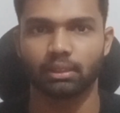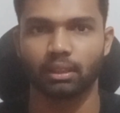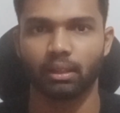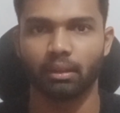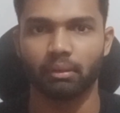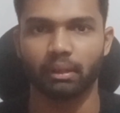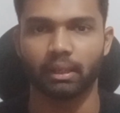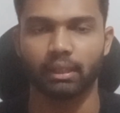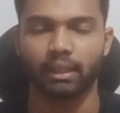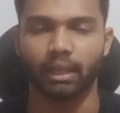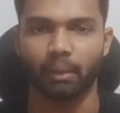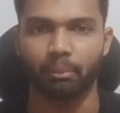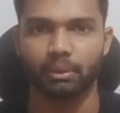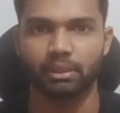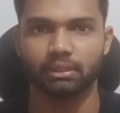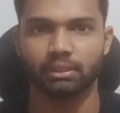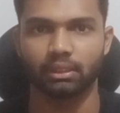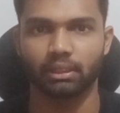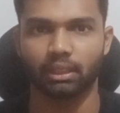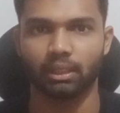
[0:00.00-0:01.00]
it happens
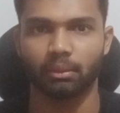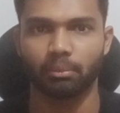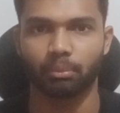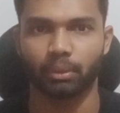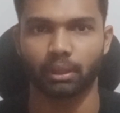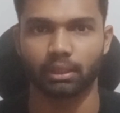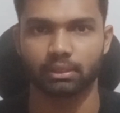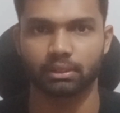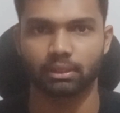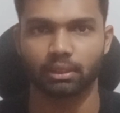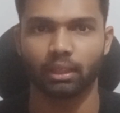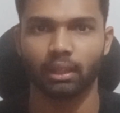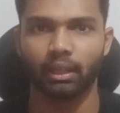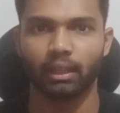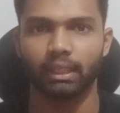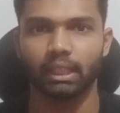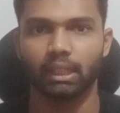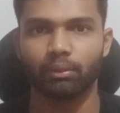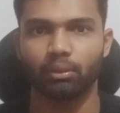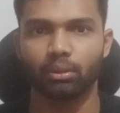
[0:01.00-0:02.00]
in the past.
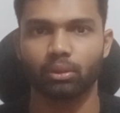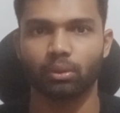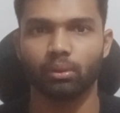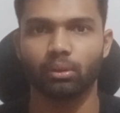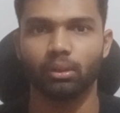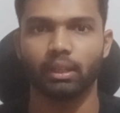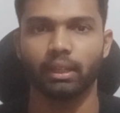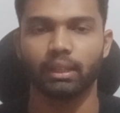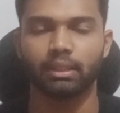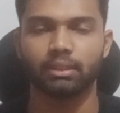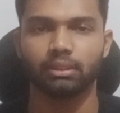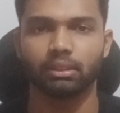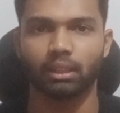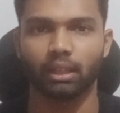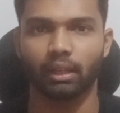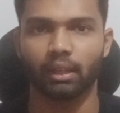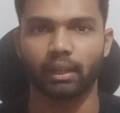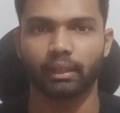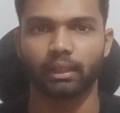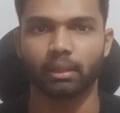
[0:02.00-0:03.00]
Even though it is
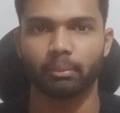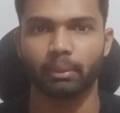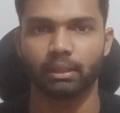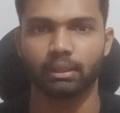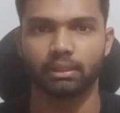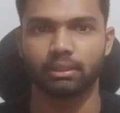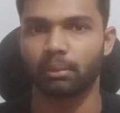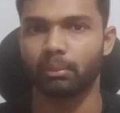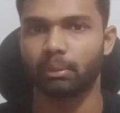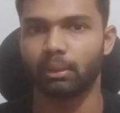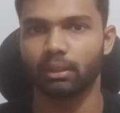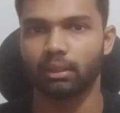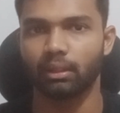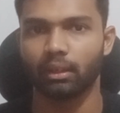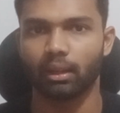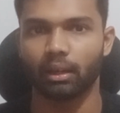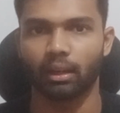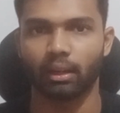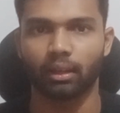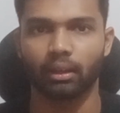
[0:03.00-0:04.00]
regulated by the SEBI
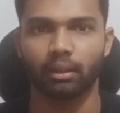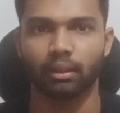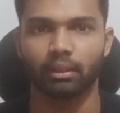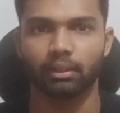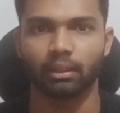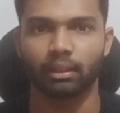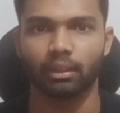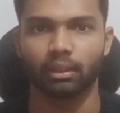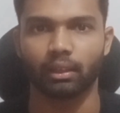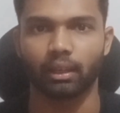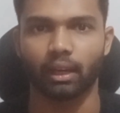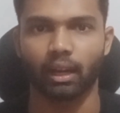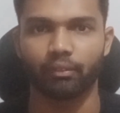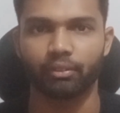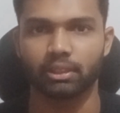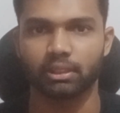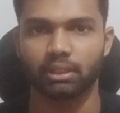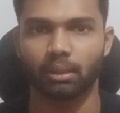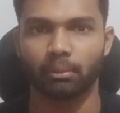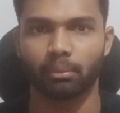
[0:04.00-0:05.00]
or an
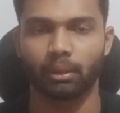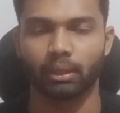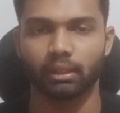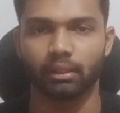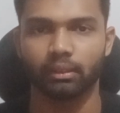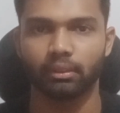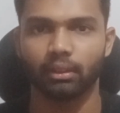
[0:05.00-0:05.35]
official body,